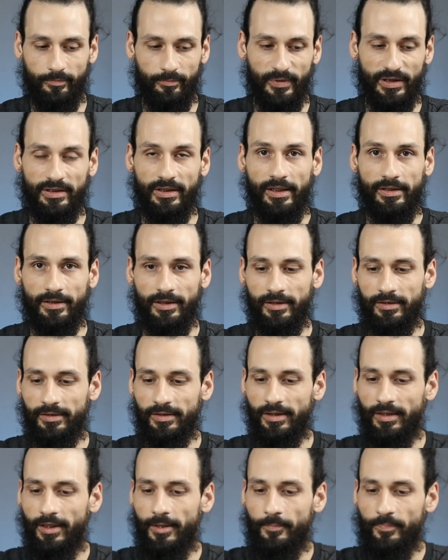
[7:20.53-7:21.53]
Midnight Hunt.
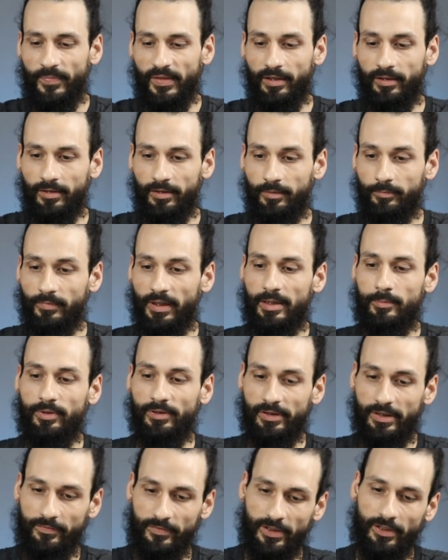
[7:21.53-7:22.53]
I
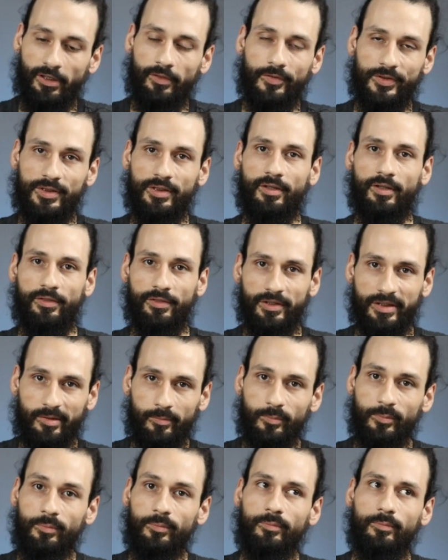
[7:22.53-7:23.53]
believe that obviously the
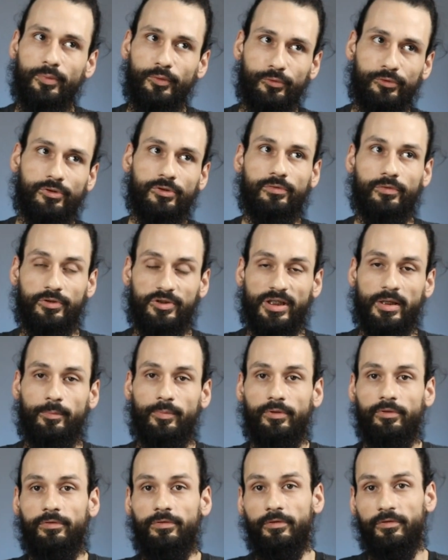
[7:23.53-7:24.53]
theme boosters, for
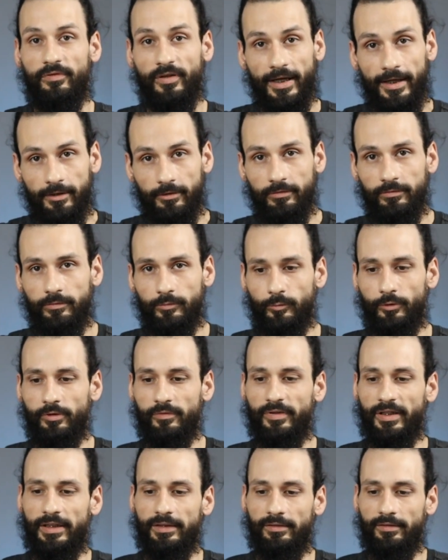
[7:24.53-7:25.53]
example, for VOW would
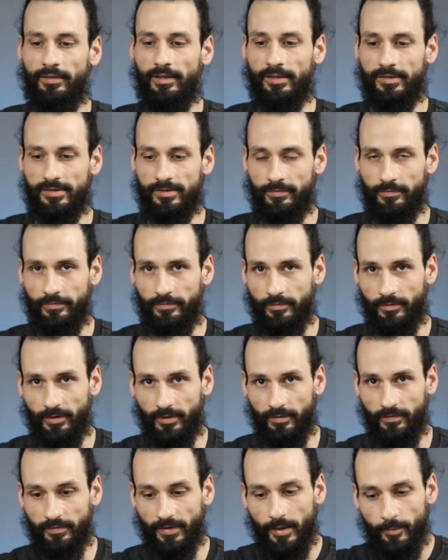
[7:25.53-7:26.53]
have had lots of
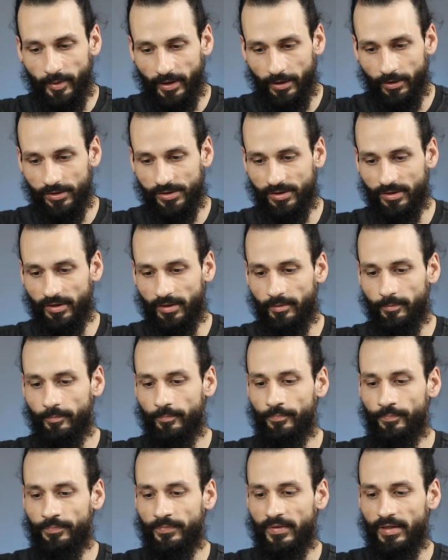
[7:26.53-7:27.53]
vampires in
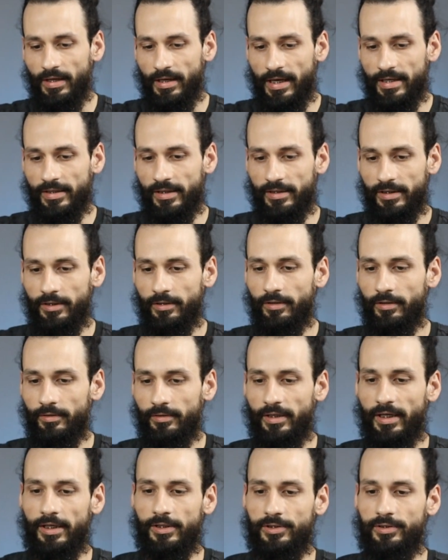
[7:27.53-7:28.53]
them. And then here
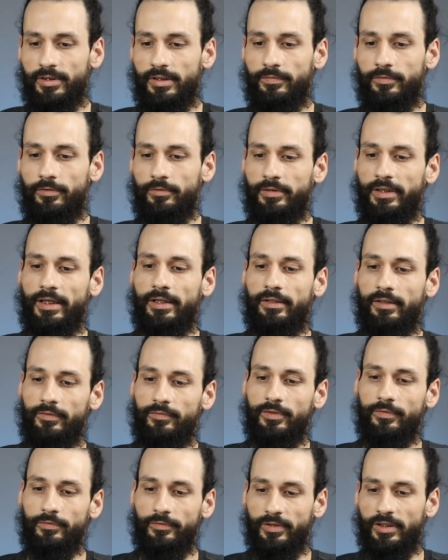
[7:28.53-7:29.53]
they actually give you, they have
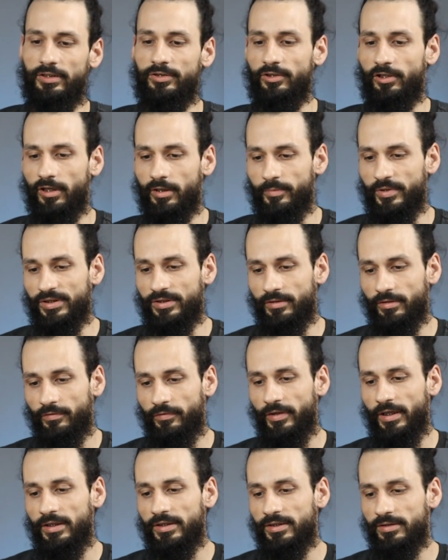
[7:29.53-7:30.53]
different things. Armies and
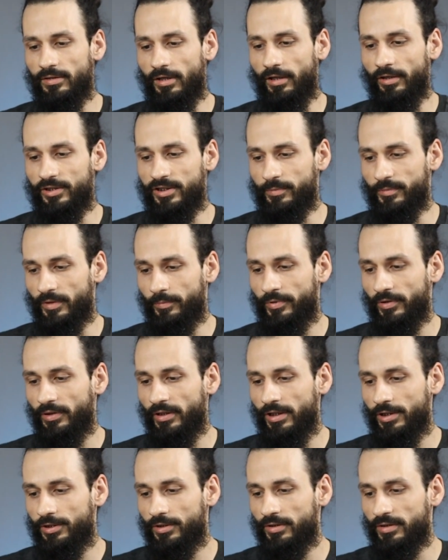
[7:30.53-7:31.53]
defense, knowledge and
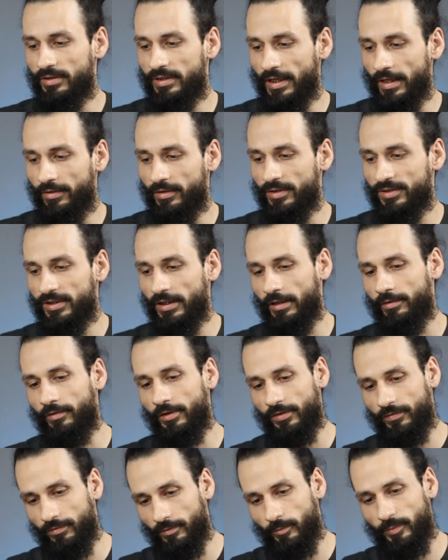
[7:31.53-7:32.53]
manipulation, death and
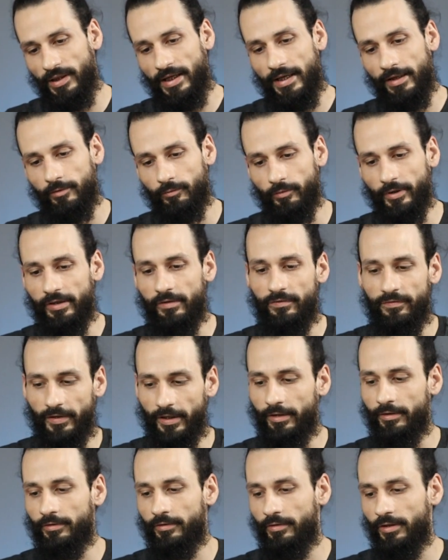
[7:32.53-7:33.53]
sacrifice for black, red,
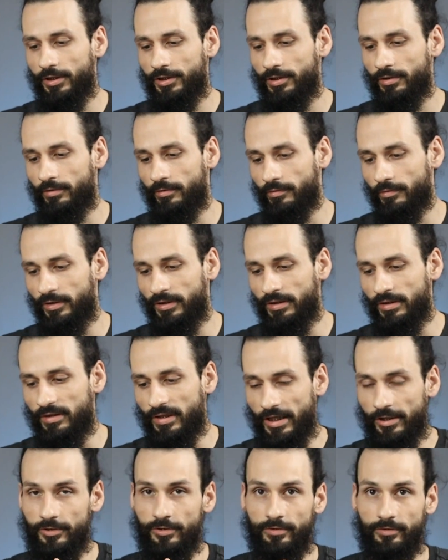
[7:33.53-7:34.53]
fire and aggression, green,
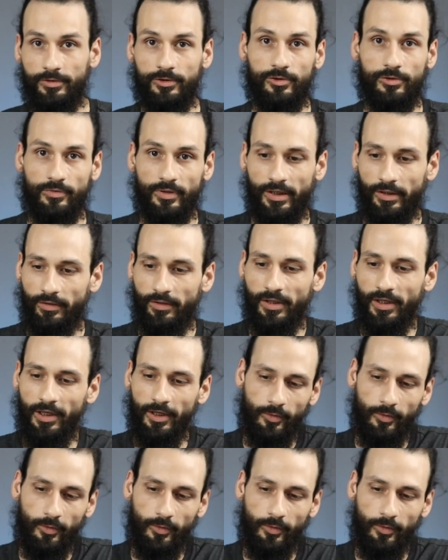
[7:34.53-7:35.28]
nature and strength,